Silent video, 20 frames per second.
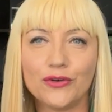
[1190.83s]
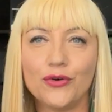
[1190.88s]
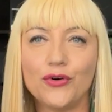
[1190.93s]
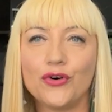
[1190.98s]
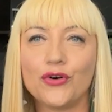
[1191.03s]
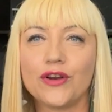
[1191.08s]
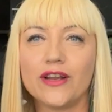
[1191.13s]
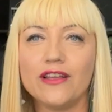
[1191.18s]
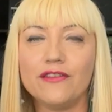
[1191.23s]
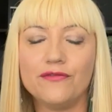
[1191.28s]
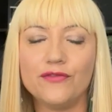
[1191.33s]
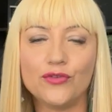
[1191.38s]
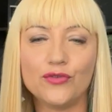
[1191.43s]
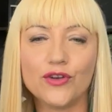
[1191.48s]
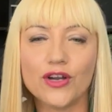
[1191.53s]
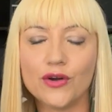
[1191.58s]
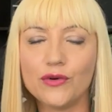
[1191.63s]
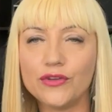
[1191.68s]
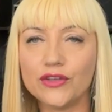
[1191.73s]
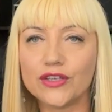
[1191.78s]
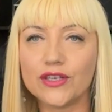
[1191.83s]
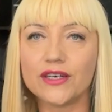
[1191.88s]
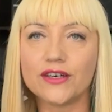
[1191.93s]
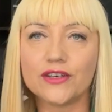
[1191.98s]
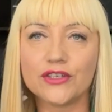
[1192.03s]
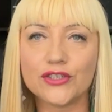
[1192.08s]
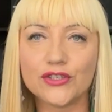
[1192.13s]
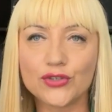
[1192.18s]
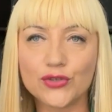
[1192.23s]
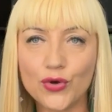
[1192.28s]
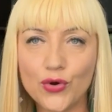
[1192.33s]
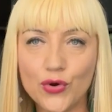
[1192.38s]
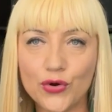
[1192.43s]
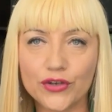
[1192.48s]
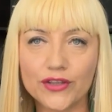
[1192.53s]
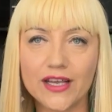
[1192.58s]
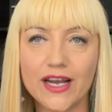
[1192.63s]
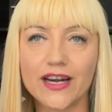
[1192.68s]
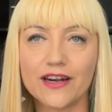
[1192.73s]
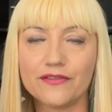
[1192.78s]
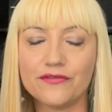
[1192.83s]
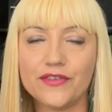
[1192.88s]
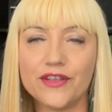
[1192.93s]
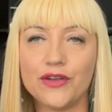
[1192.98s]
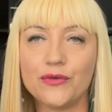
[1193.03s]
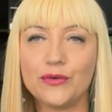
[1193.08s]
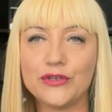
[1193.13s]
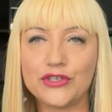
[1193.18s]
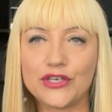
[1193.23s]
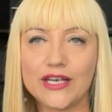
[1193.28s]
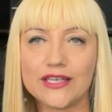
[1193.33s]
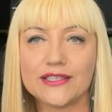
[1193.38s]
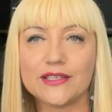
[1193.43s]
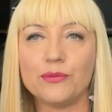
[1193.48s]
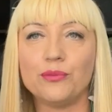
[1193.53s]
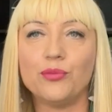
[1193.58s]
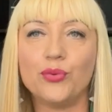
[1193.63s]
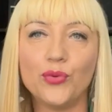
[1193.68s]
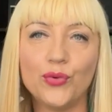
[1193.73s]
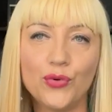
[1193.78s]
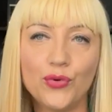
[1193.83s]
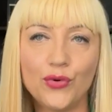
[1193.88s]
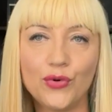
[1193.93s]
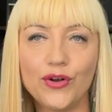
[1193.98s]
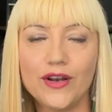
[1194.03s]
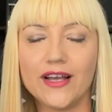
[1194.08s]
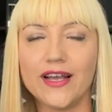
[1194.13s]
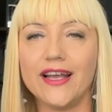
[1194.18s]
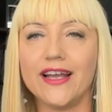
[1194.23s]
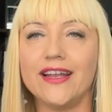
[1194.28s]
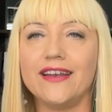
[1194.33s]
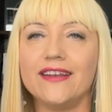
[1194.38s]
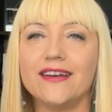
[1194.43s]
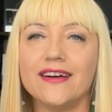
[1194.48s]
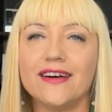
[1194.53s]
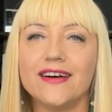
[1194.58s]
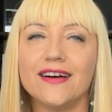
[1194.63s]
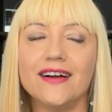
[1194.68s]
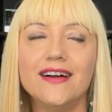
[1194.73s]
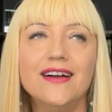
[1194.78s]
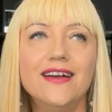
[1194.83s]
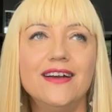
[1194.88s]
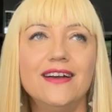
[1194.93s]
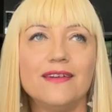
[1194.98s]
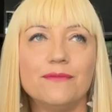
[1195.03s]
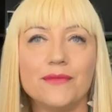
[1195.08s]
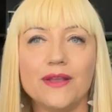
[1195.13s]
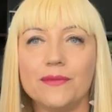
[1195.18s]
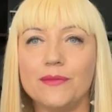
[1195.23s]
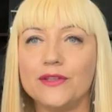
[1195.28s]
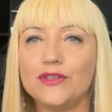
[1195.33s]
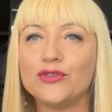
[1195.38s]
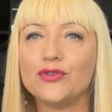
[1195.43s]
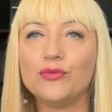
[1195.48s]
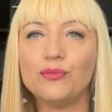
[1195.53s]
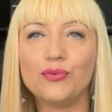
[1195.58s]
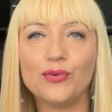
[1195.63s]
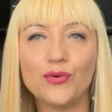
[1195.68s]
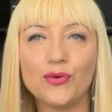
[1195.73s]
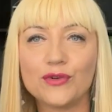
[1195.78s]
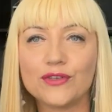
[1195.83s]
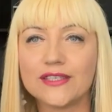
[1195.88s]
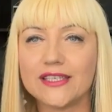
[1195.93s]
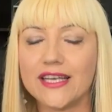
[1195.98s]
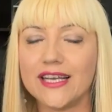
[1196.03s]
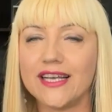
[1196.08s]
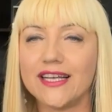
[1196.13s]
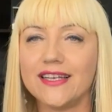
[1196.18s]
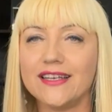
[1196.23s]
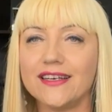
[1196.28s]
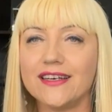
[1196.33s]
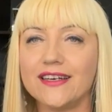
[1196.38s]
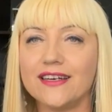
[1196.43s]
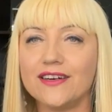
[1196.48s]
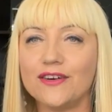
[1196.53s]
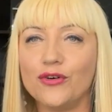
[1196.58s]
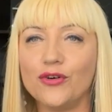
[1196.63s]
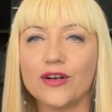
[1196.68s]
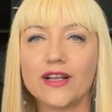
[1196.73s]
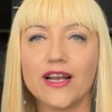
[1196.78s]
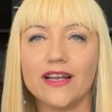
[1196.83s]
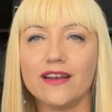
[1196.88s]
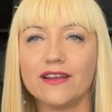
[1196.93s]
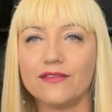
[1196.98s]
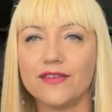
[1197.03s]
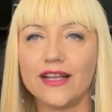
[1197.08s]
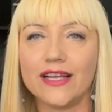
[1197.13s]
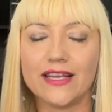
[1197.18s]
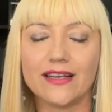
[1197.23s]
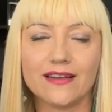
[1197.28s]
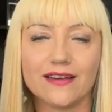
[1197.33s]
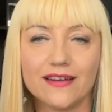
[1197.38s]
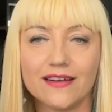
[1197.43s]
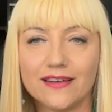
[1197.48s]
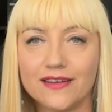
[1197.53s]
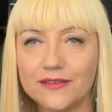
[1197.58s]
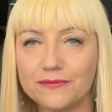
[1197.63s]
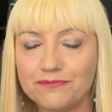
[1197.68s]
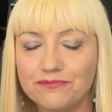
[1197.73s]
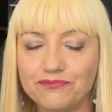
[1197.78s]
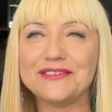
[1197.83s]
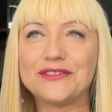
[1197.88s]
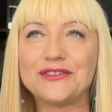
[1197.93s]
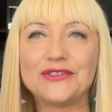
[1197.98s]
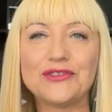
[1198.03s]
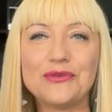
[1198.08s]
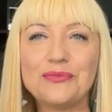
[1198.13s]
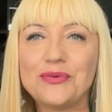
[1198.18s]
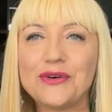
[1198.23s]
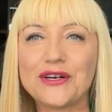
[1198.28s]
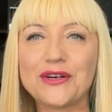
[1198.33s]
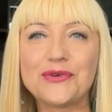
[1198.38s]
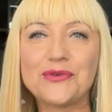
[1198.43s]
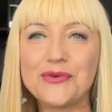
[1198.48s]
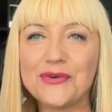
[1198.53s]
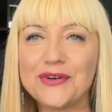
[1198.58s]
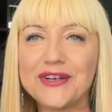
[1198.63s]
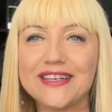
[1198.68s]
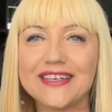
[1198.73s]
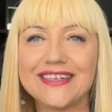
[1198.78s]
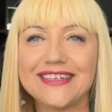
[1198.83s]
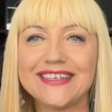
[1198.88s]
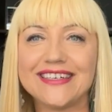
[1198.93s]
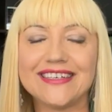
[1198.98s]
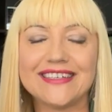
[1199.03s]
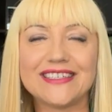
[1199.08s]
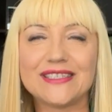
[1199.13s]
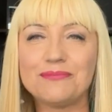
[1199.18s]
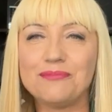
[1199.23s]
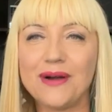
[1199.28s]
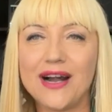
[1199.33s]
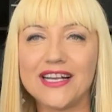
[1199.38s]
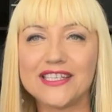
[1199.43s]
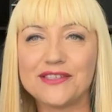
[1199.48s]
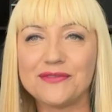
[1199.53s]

Or if you go into a resort RV, which has a pool and maybe 2 pools and all kind of like super cool spots